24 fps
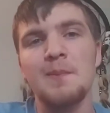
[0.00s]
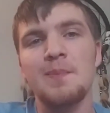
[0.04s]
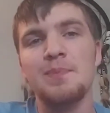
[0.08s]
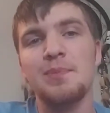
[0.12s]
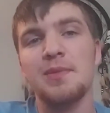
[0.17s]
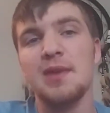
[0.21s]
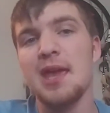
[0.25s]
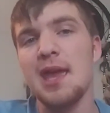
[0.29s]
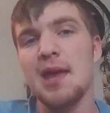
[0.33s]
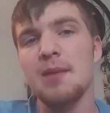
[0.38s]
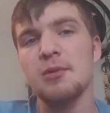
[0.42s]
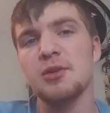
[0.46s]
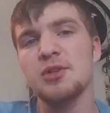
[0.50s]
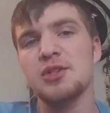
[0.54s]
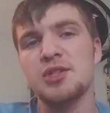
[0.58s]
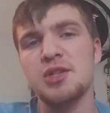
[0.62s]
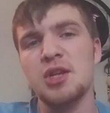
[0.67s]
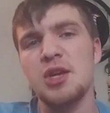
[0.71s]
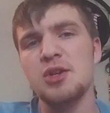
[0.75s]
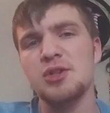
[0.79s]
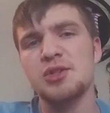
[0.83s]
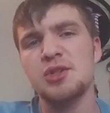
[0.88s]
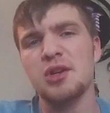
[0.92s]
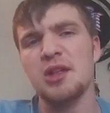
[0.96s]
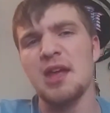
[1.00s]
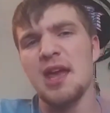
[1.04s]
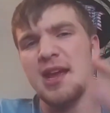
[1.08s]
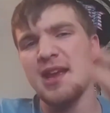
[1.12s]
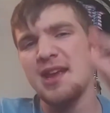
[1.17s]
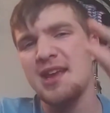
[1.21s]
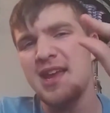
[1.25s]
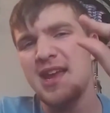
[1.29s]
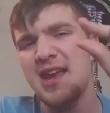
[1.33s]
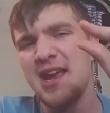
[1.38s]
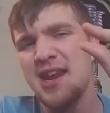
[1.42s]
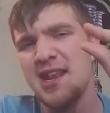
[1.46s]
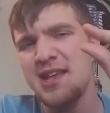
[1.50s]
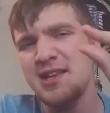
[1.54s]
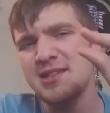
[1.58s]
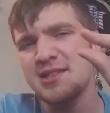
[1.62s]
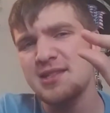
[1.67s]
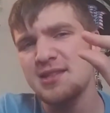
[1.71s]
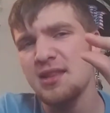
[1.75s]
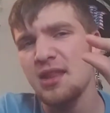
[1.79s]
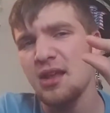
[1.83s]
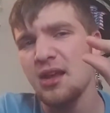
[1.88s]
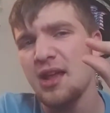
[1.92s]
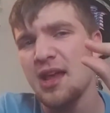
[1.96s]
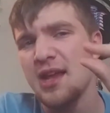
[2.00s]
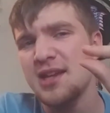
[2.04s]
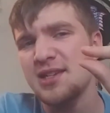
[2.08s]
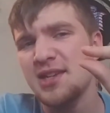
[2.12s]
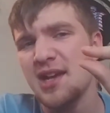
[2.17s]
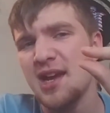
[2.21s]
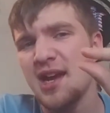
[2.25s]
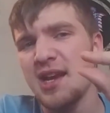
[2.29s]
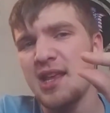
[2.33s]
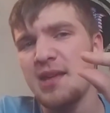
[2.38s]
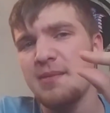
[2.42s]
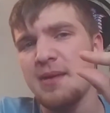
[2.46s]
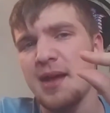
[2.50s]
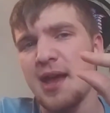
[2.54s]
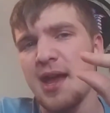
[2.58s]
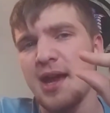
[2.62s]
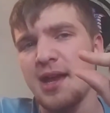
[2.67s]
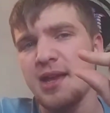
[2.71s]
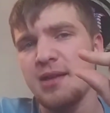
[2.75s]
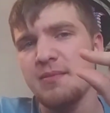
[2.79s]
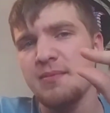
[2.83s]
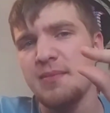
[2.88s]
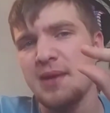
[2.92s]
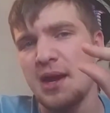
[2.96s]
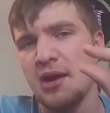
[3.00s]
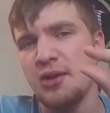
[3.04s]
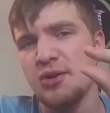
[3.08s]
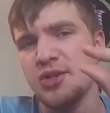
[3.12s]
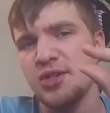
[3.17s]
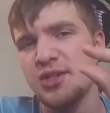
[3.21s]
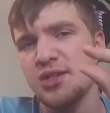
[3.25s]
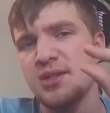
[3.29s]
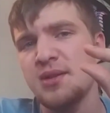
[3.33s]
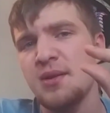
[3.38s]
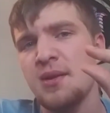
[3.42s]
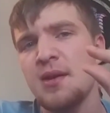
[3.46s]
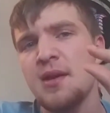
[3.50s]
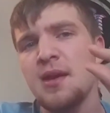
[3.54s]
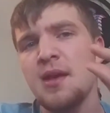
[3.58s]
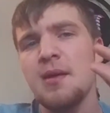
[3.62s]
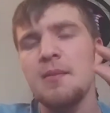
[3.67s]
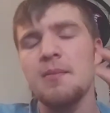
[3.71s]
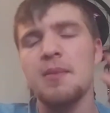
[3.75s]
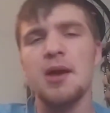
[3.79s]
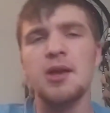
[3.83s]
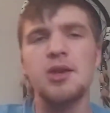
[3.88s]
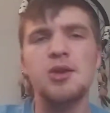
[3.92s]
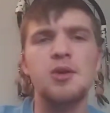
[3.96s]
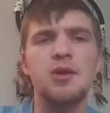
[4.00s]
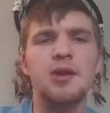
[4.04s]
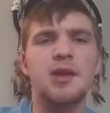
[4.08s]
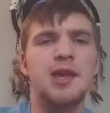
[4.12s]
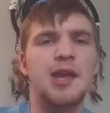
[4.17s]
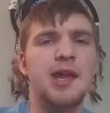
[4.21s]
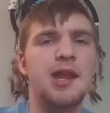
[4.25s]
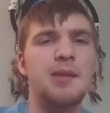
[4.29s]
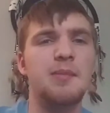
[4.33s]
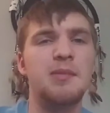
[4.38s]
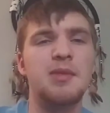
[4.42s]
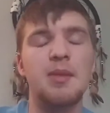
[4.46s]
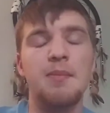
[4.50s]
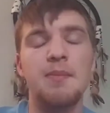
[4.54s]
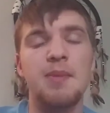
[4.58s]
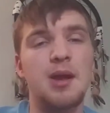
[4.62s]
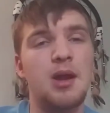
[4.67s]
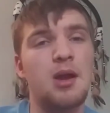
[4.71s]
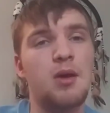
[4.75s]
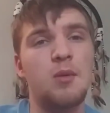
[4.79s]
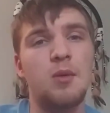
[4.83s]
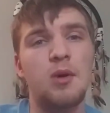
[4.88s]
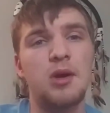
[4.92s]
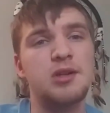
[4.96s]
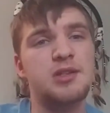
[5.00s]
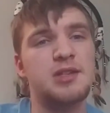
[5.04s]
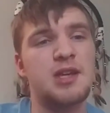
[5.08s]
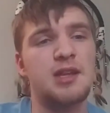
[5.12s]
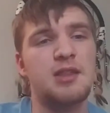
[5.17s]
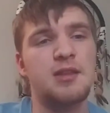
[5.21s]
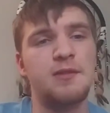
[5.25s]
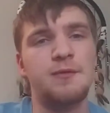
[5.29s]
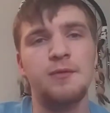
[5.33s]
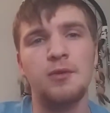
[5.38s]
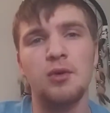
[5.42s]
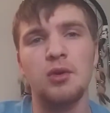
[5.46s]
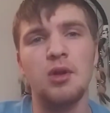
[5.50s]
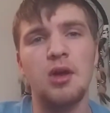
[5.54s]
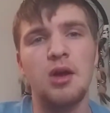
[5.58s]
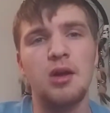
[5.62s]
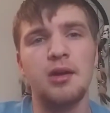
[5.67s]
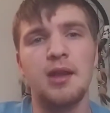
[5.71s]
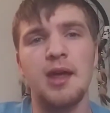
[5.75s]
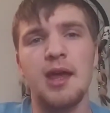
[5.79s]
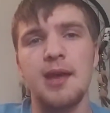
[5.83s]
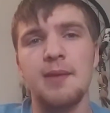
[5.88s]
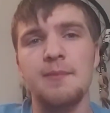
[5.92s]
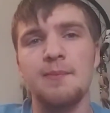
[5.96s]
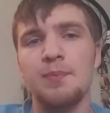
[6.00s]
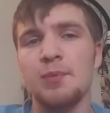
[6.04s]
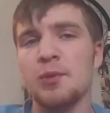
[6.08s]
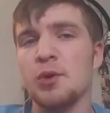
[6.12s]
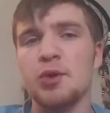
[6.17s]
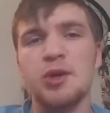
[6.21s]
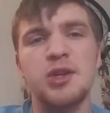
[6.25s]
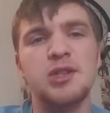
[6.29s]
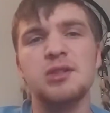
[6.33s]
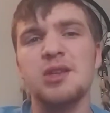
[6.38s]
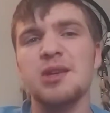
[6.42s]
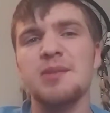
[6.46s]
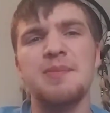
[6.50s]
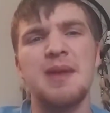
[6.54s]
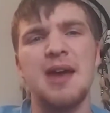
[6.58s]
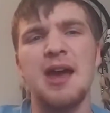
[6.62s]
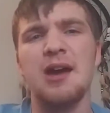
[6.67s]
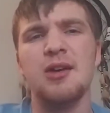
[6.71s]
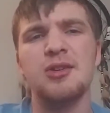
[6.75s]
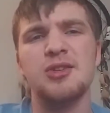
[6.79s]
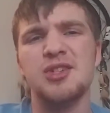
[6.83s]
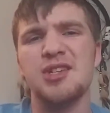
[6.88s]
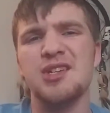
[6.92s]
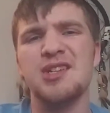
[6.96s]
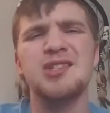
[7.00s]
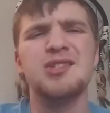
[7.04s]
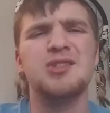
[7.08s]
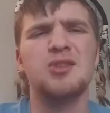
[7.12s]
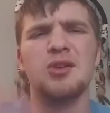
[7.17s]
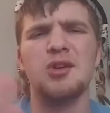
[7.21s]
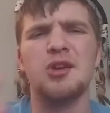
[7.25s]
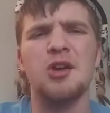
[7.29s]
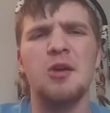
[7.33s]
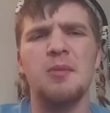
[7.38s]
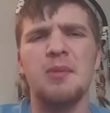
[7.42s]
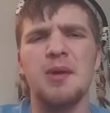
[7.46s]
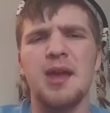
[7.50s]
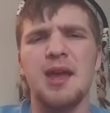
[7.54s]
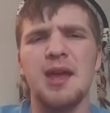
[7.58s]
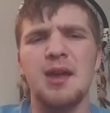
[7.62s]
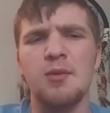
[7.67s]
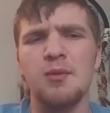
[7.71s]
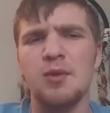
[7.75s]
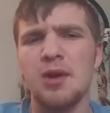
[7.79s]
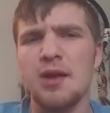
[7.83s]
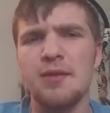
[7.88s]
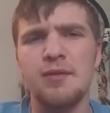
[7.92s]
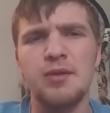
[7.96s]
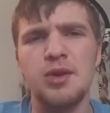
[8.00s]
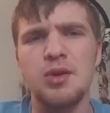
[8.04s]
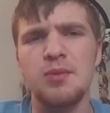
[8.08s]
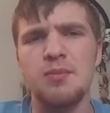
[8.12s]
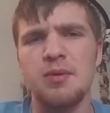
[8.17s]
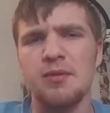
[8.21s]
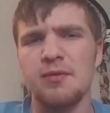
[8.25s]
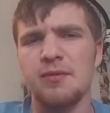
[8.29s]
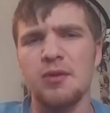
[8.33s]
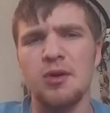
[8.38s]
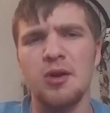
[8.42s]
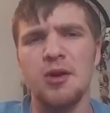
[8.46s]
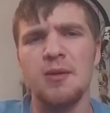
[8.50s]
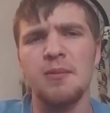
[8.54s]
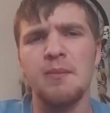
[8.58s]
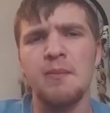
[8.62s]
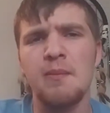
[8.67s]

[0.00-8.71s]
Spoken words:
Camel Snooze are like they're like tiny pouches, but you can get them in the bigger ones like the full on like Grizzly pouches or Copenhagen, whatever you prefer.